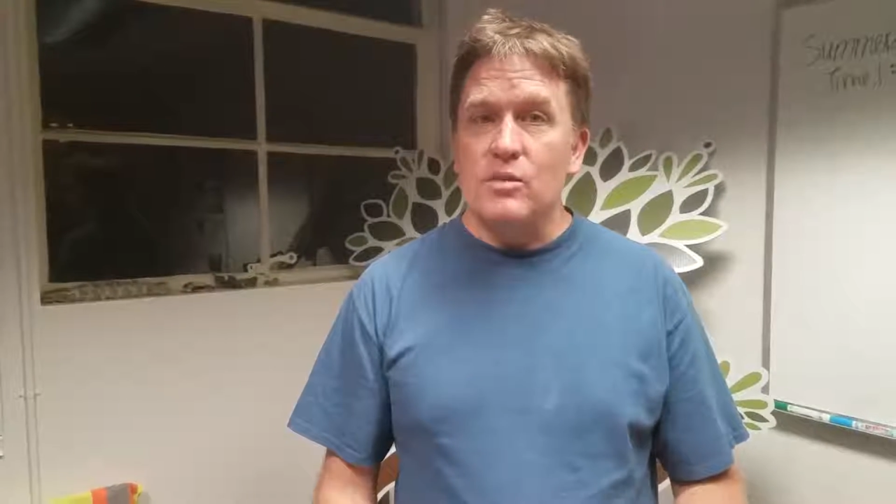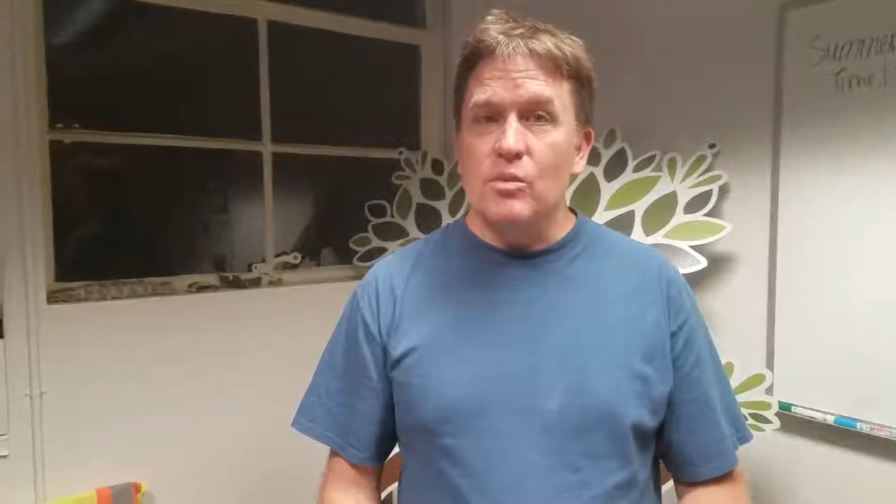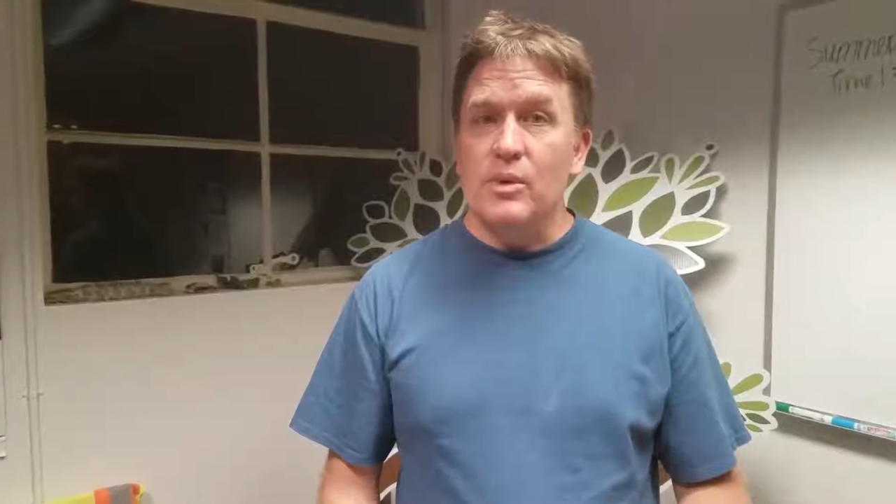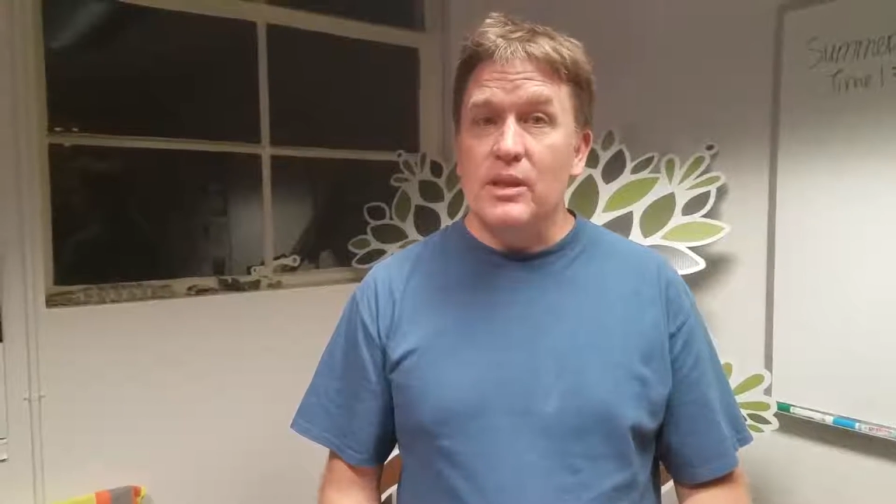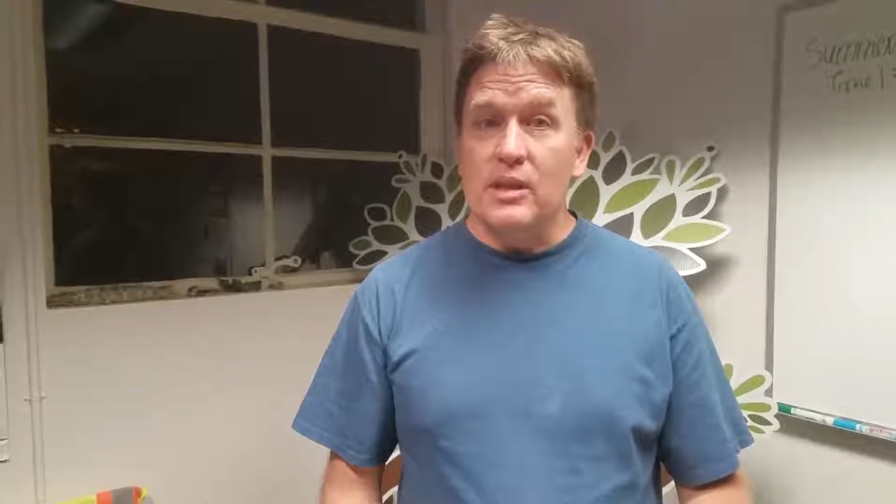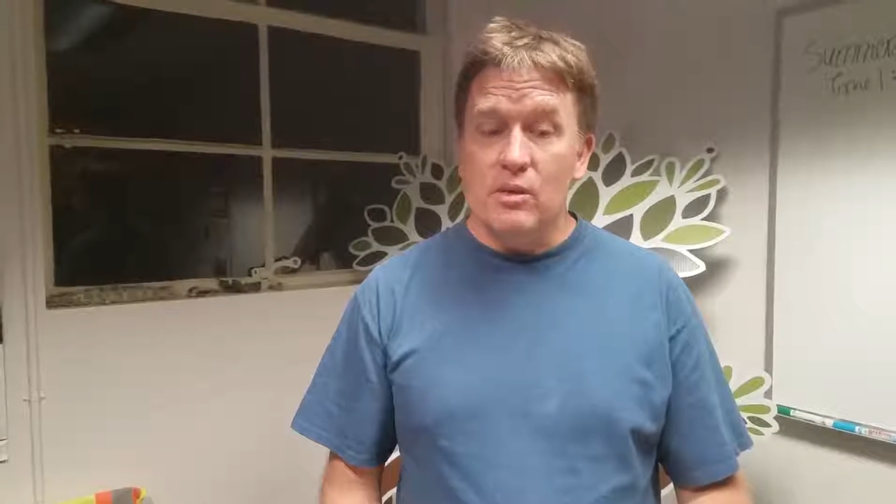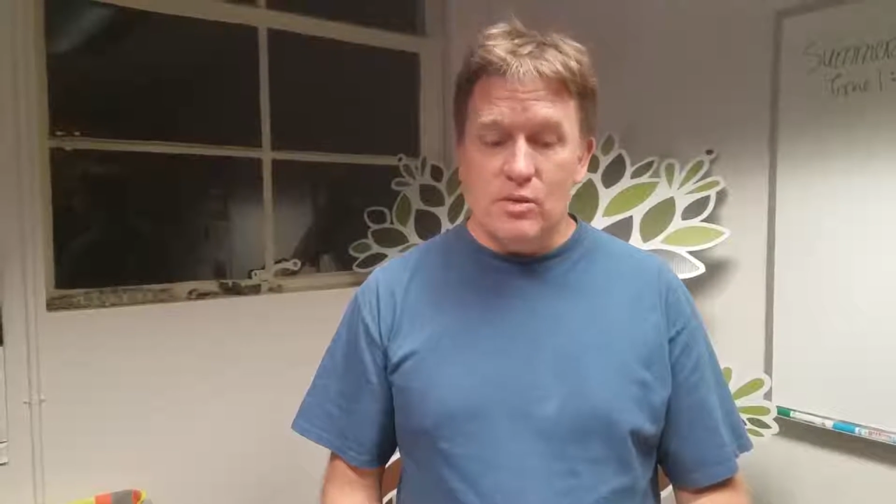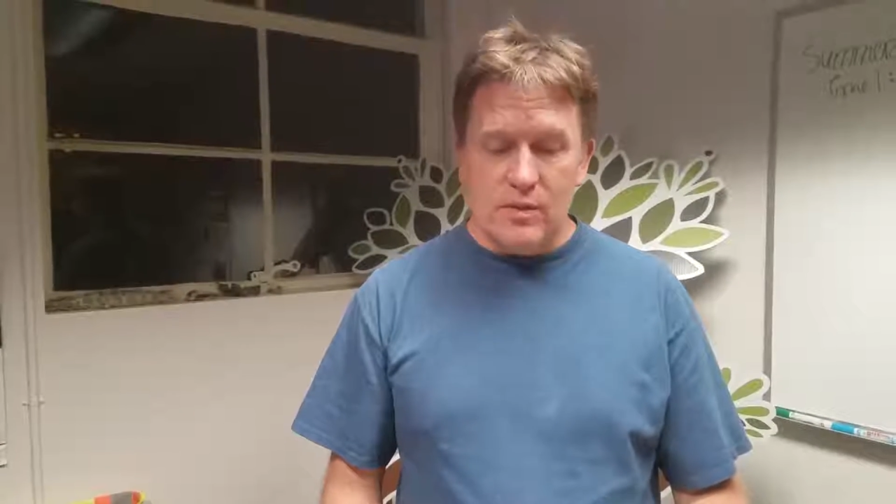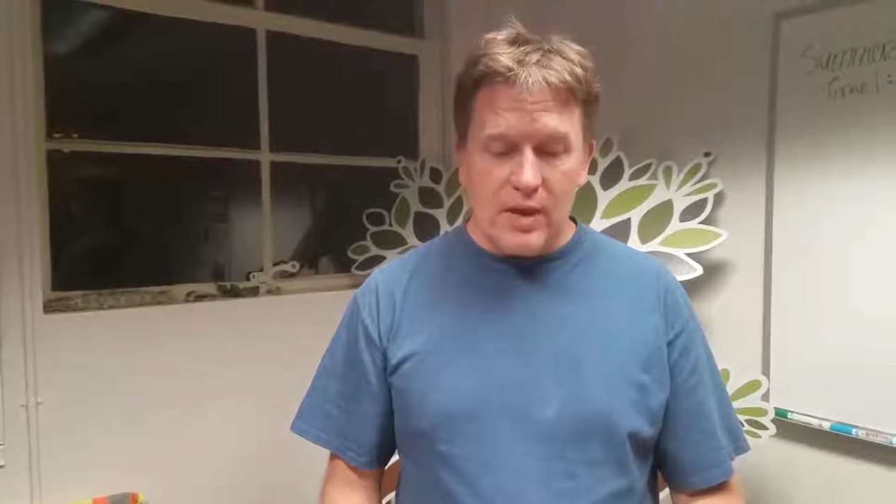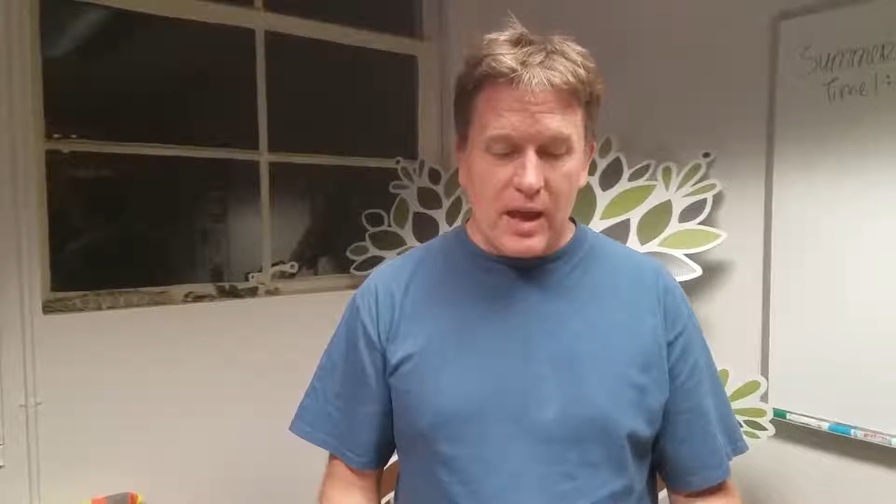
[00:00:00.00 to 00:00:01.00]
will be the
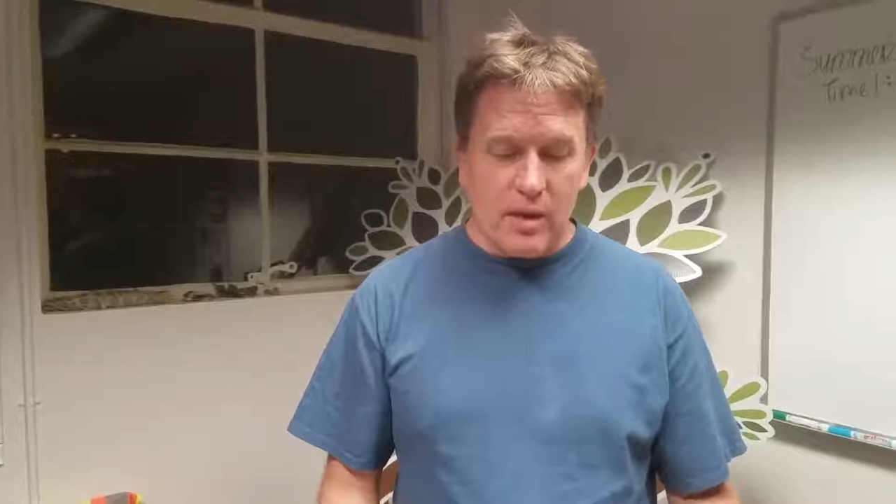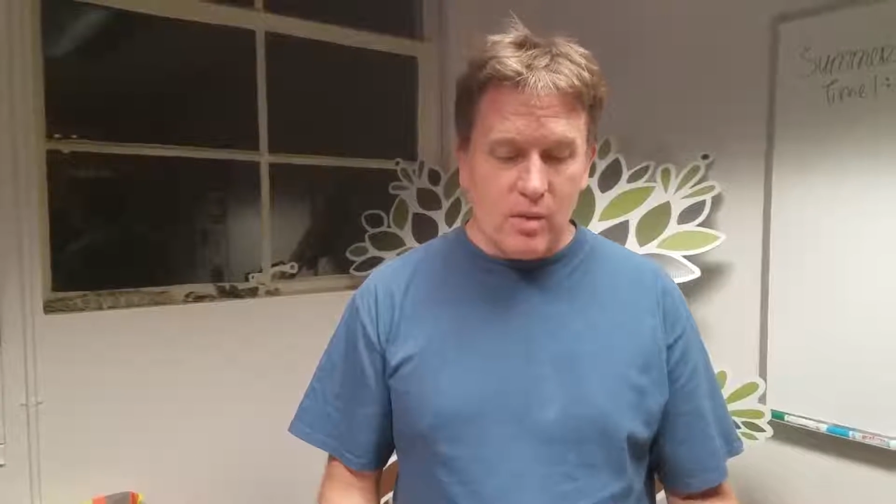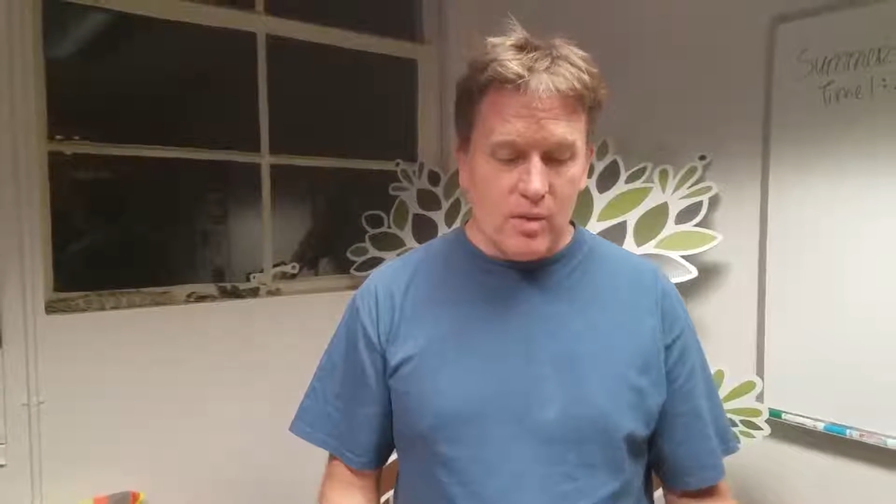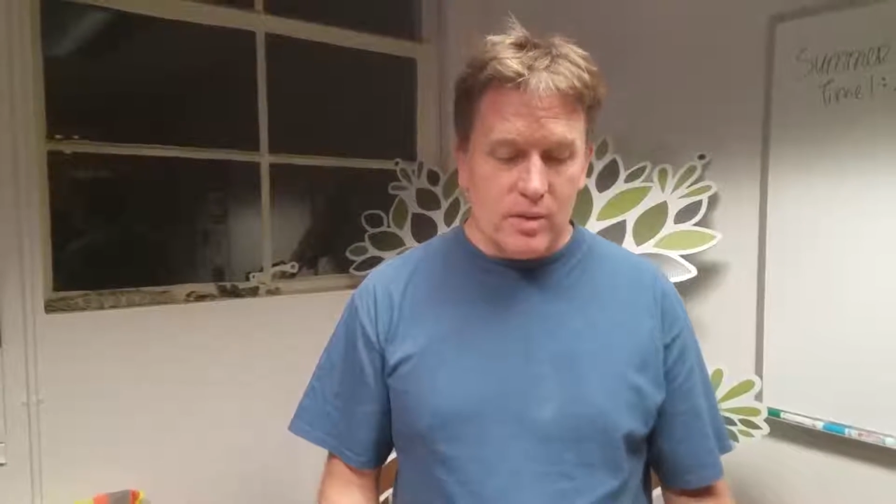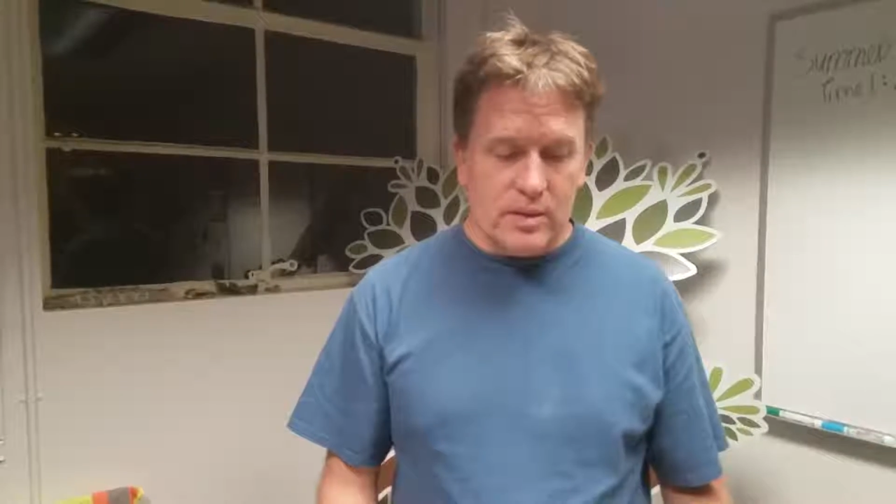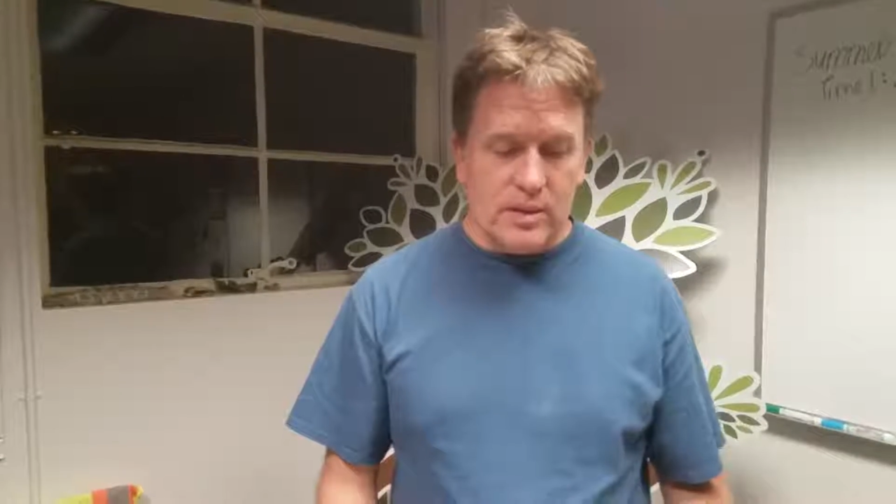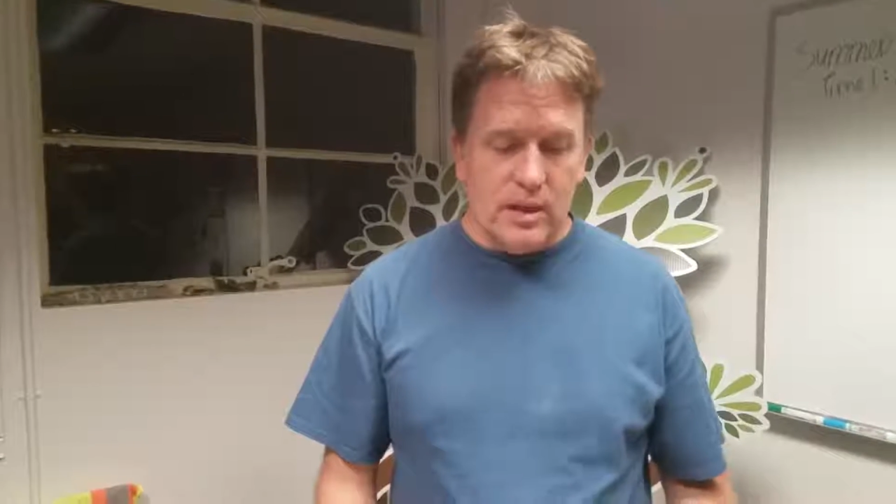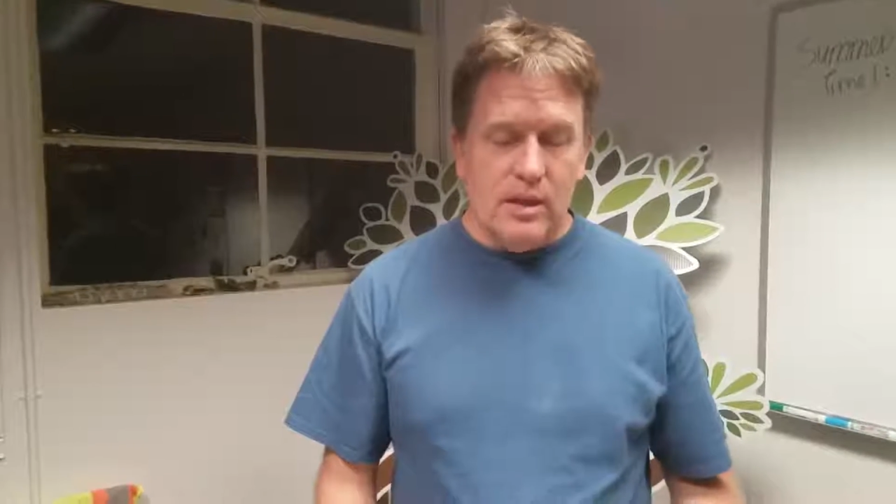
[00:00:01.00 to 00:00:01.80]
use of acorns.